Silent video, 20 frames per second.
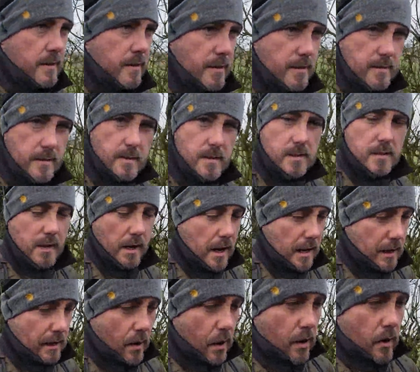to the
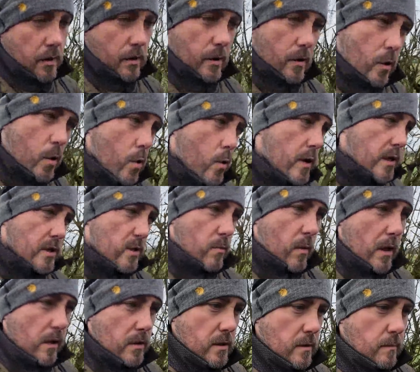skylark, always a
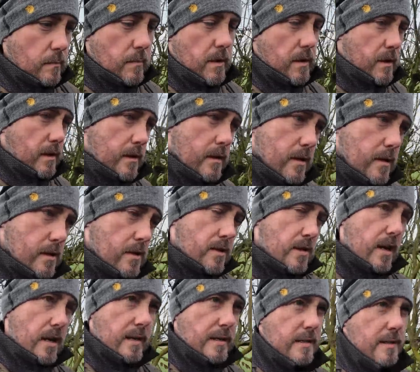welcome
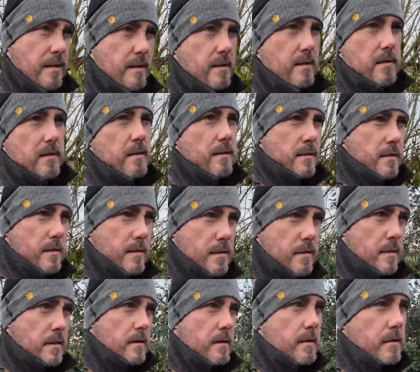sight.
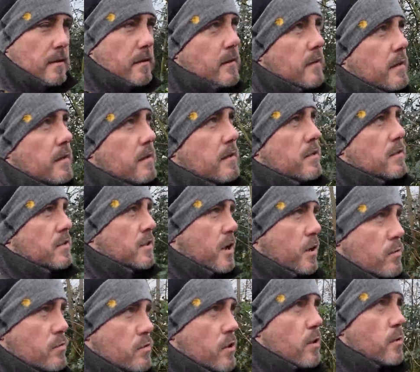
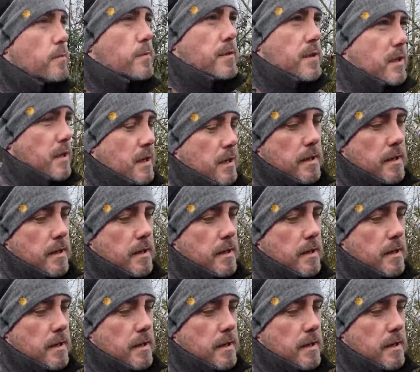Snowdrops.